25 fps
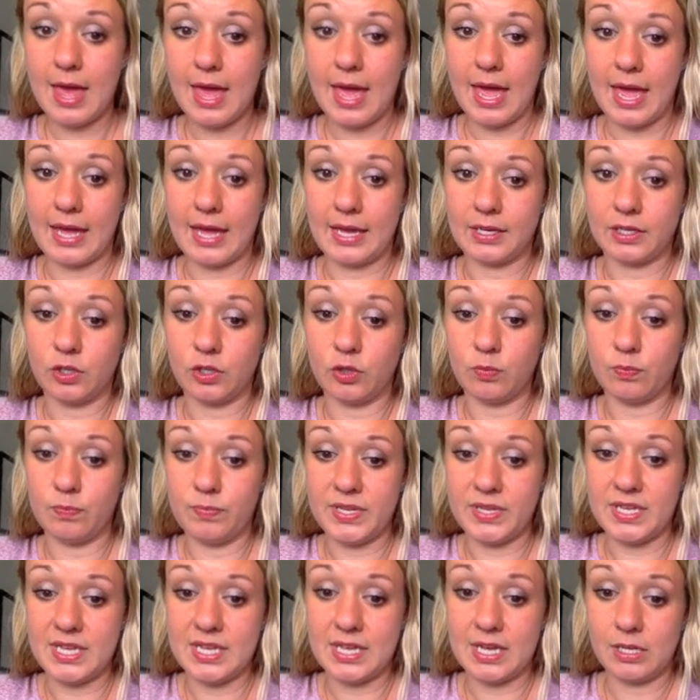Angle
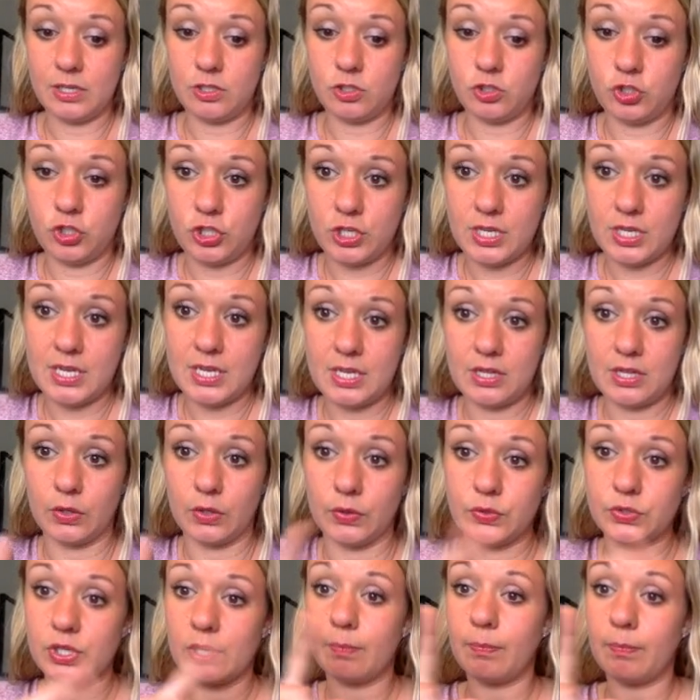B and G,
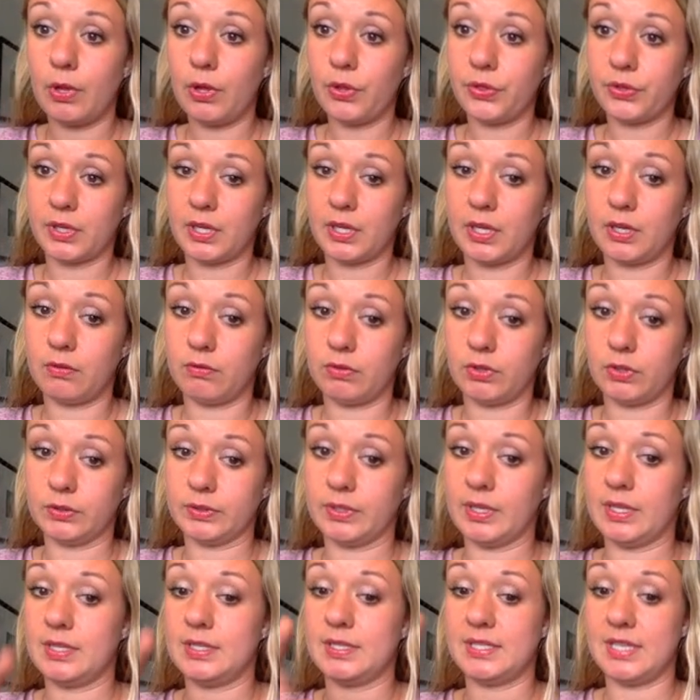those are both
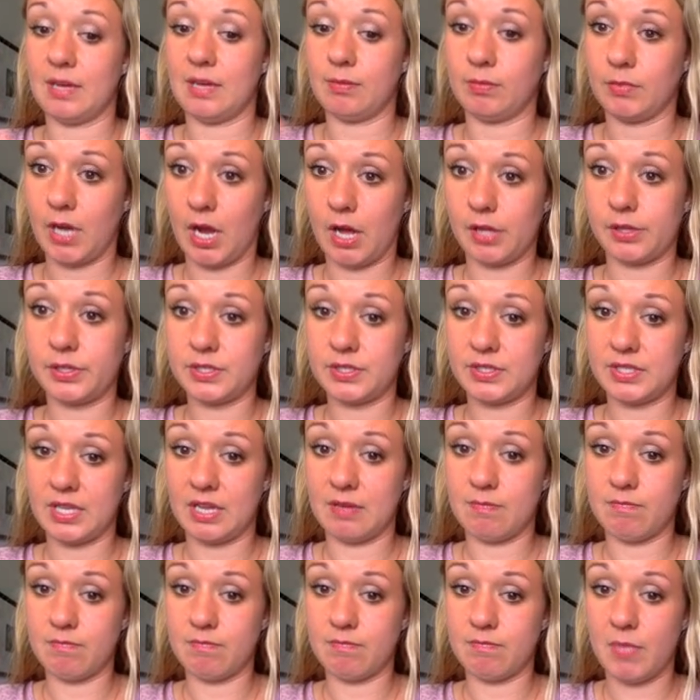congruent, same color,
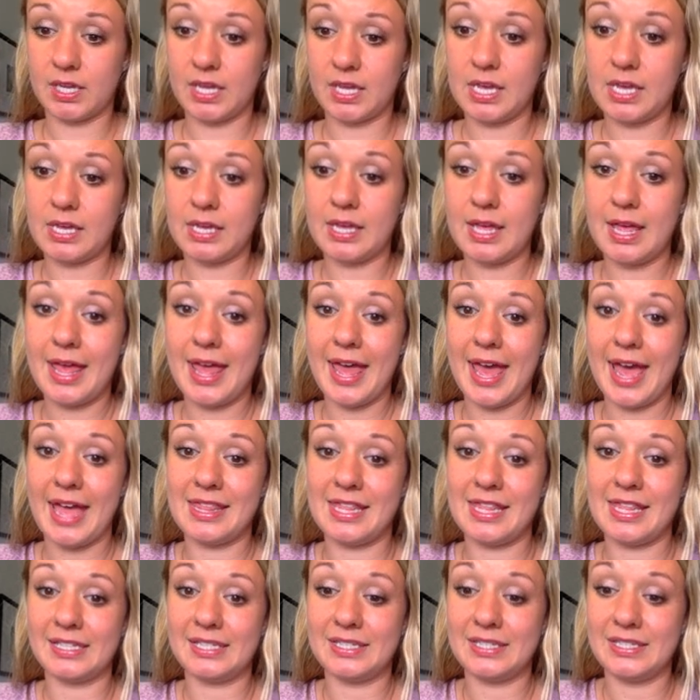same marking. And
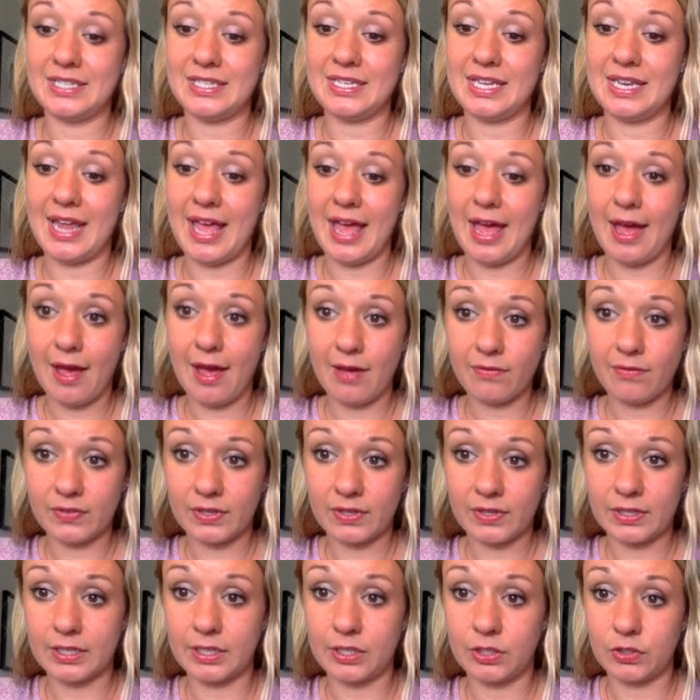then C and F
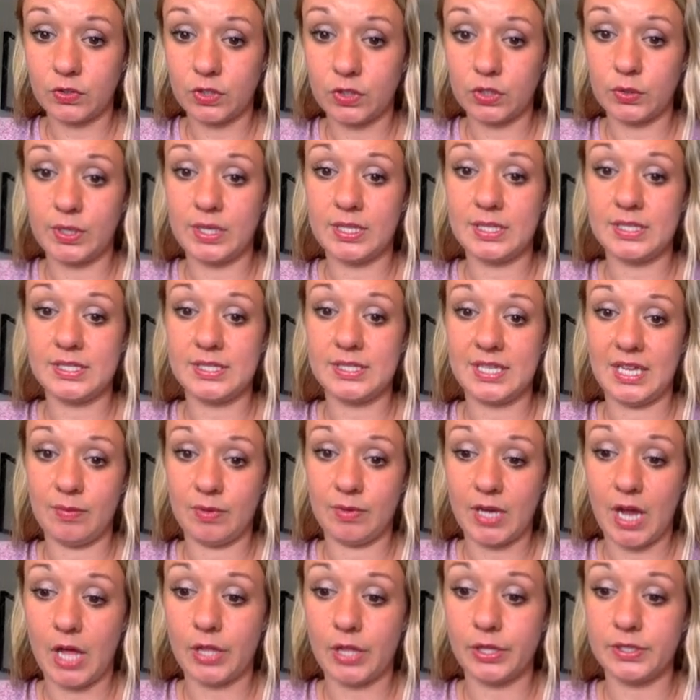are congruent, same
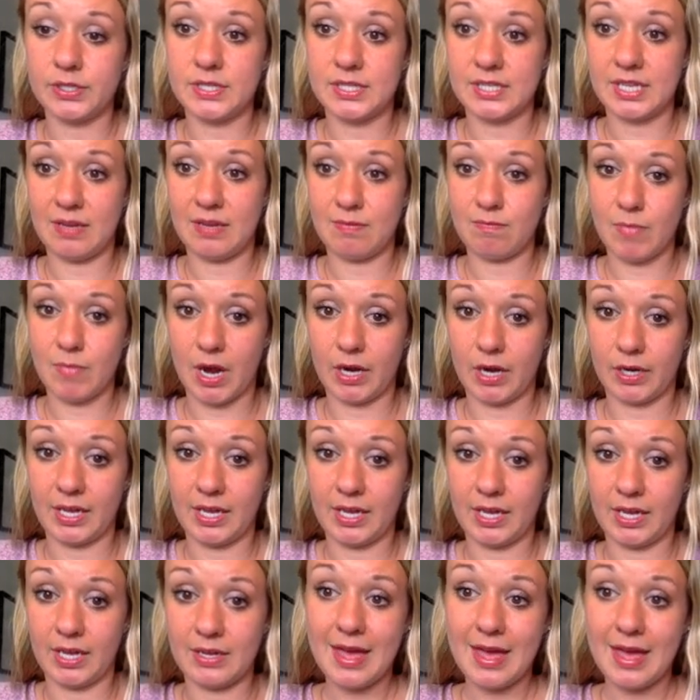color, same
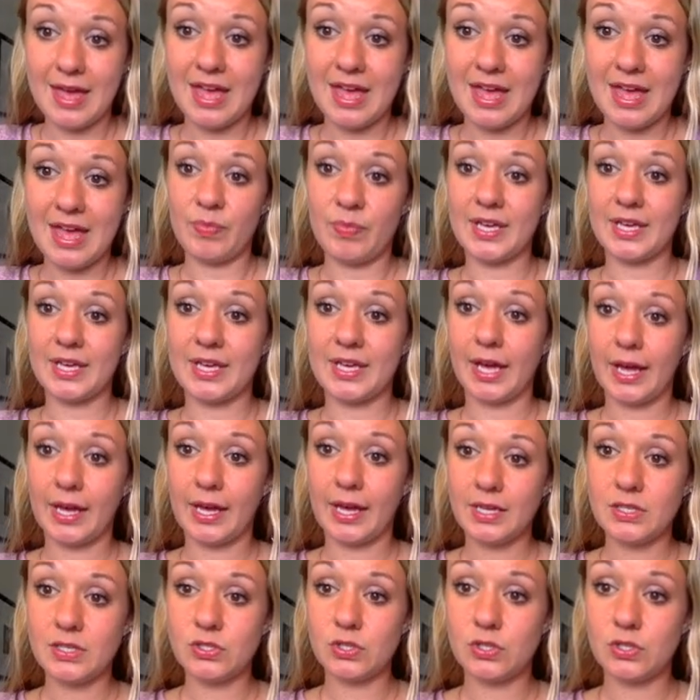marking.
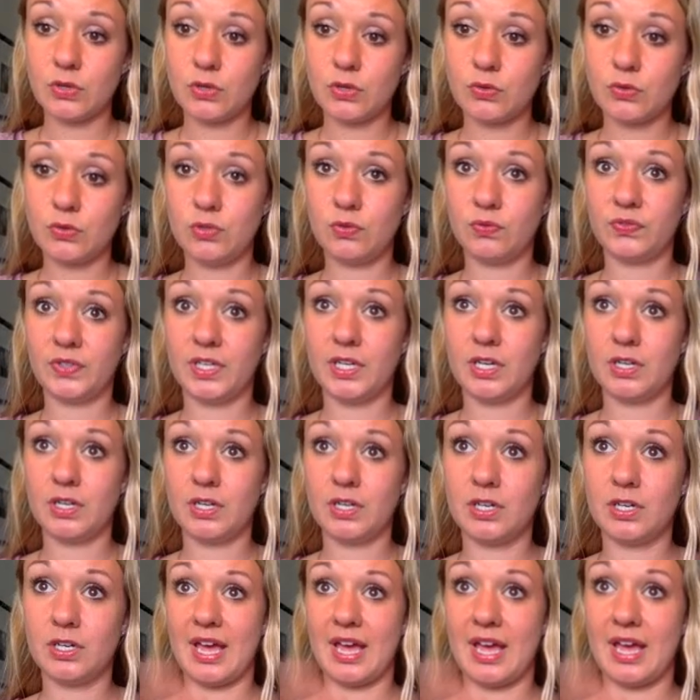Because those two figures
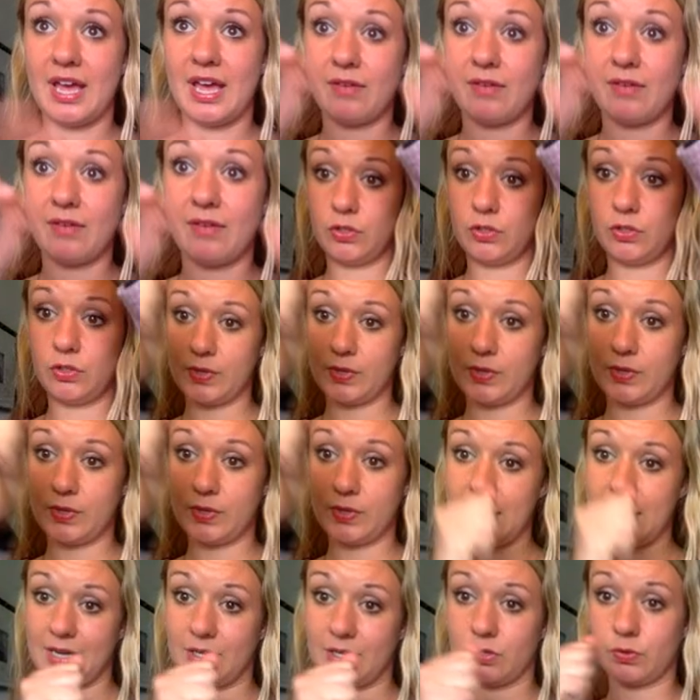have congruent
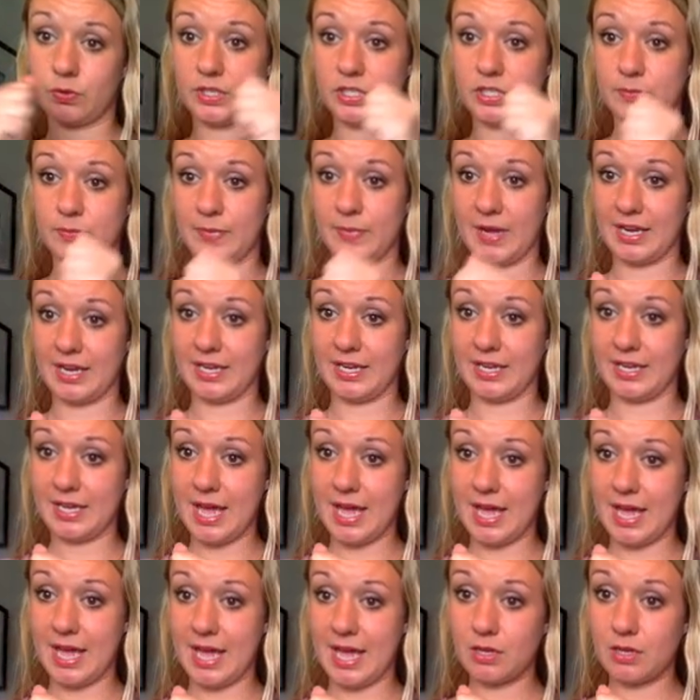and corresponding
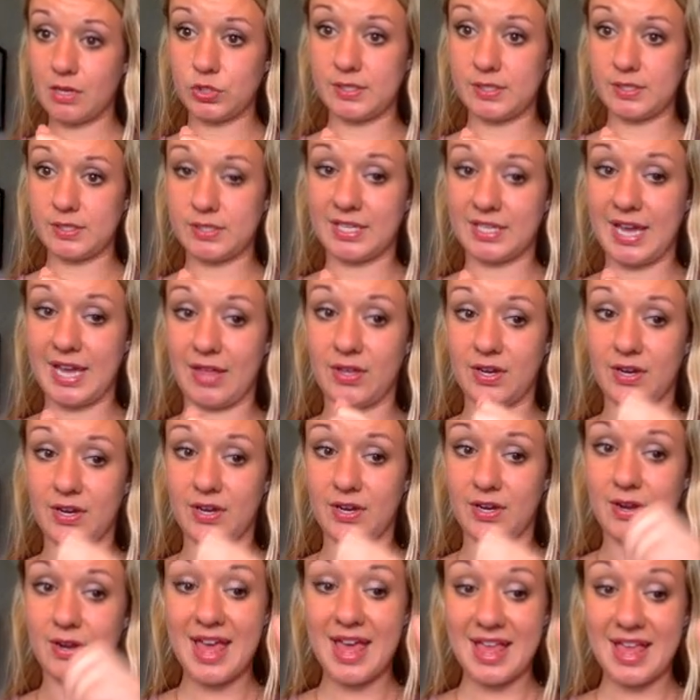angles all together,
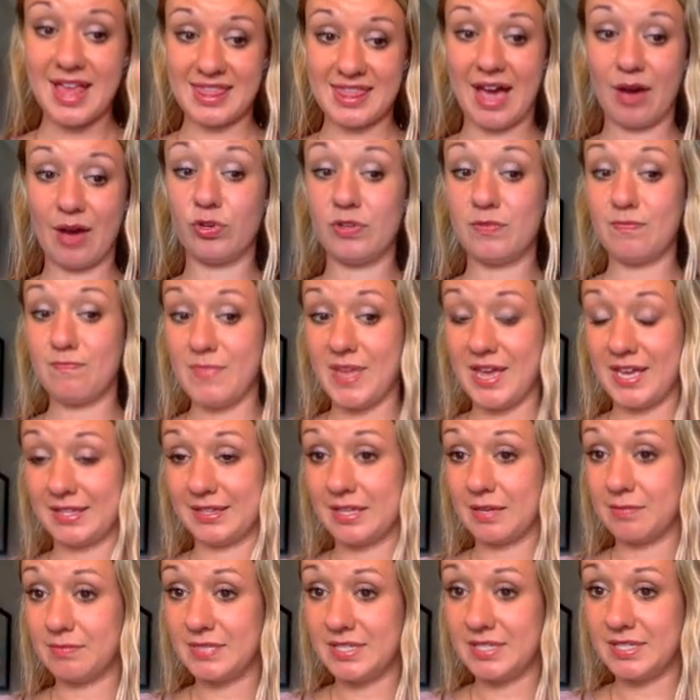that would make
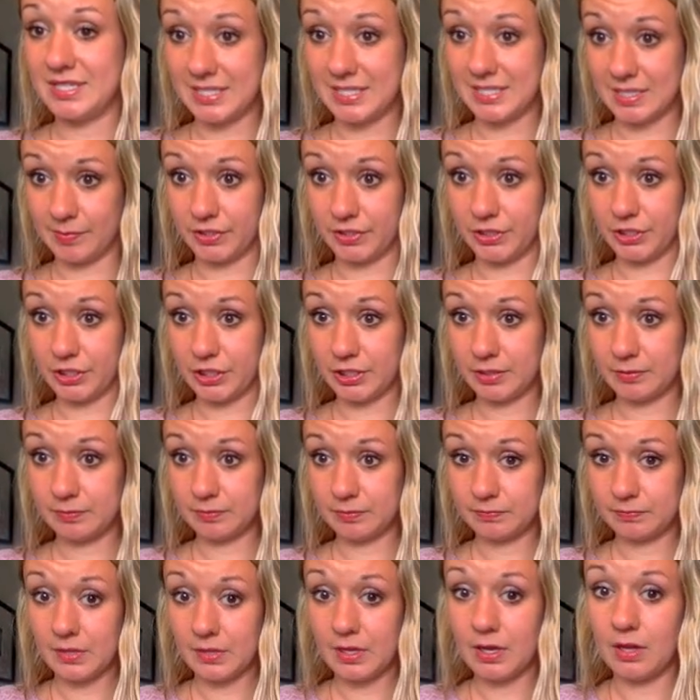them similar.
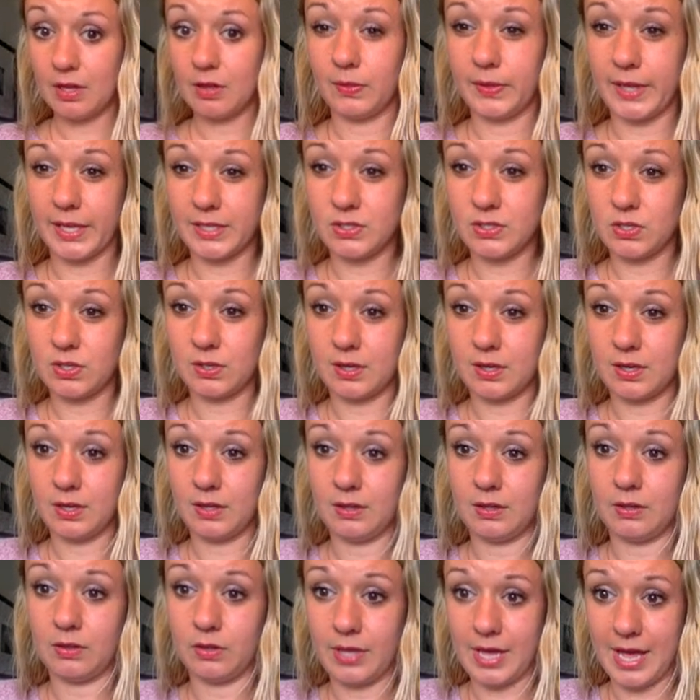Let's look
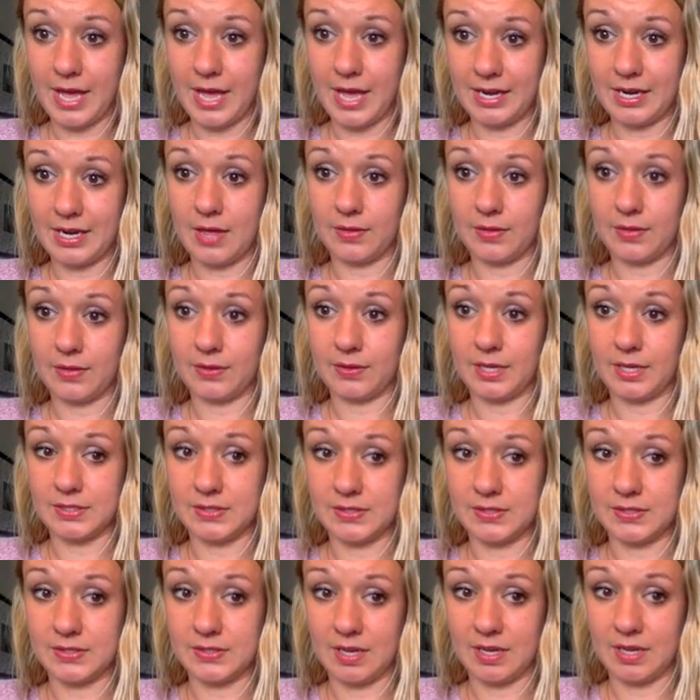at another
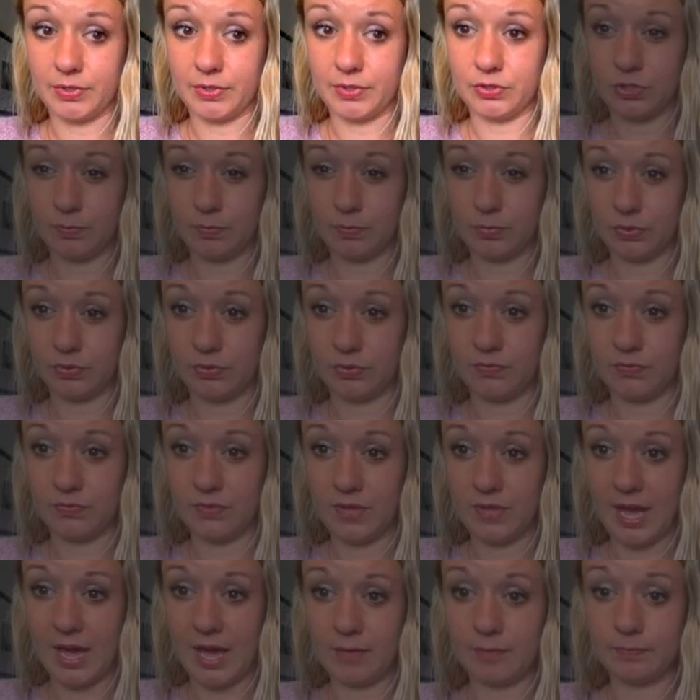example to prove
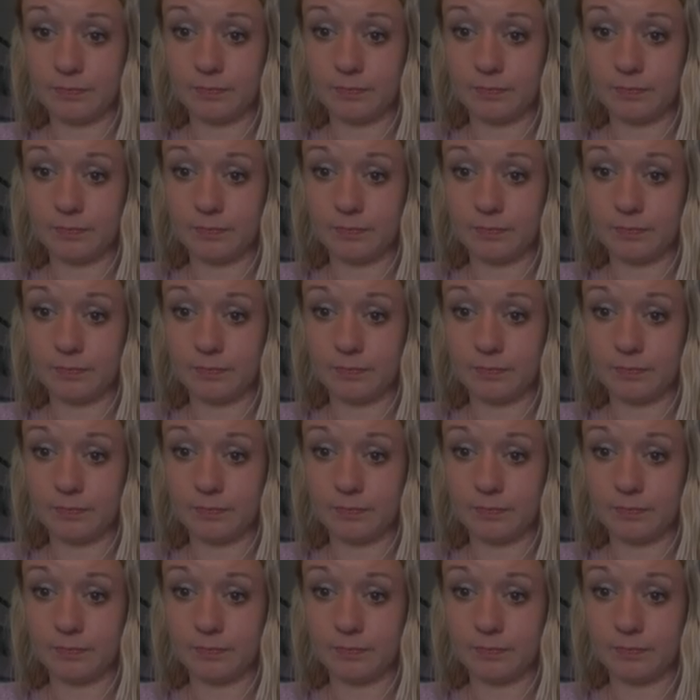that.